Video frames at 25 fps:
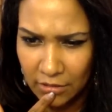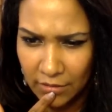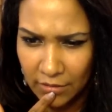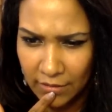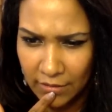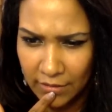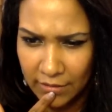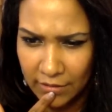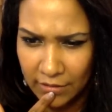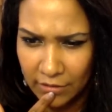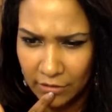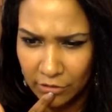
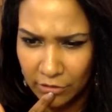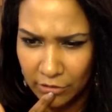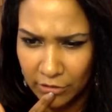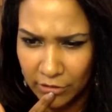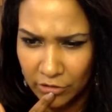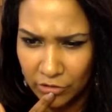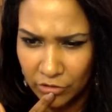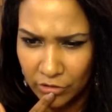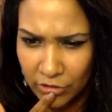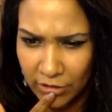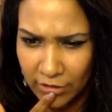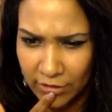Okay, you
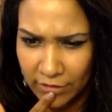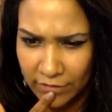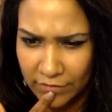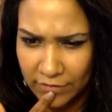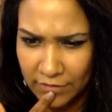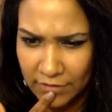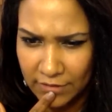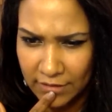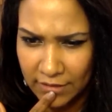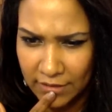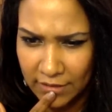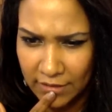can drive
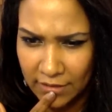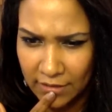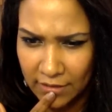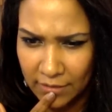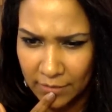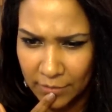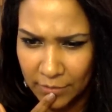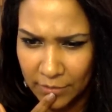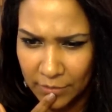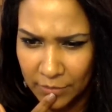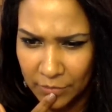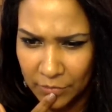to
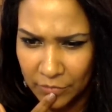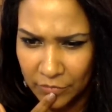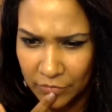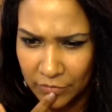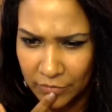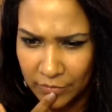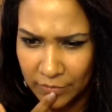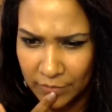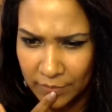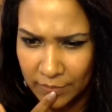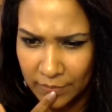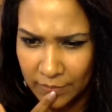Canada. People
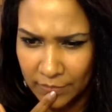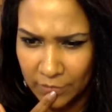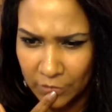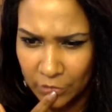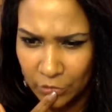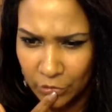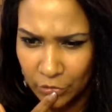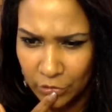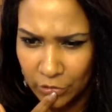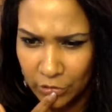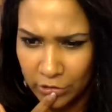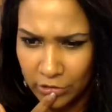from
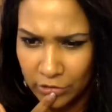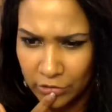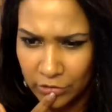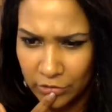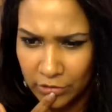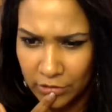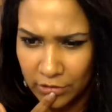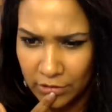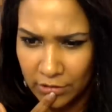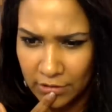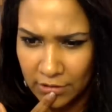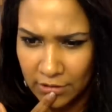New York do it
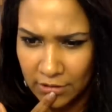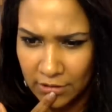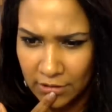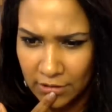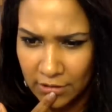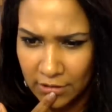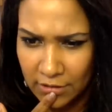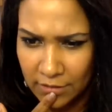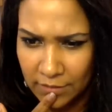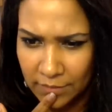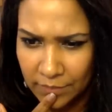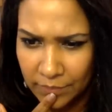all the
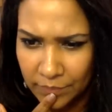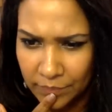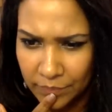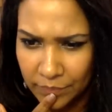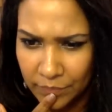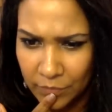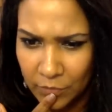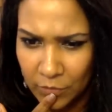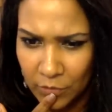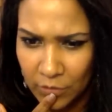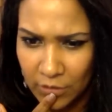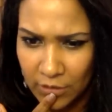time.
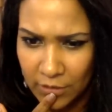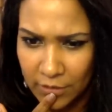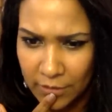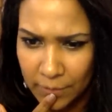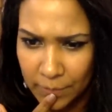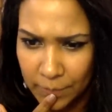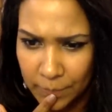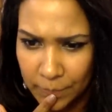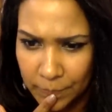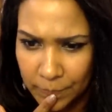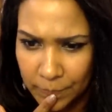Okay.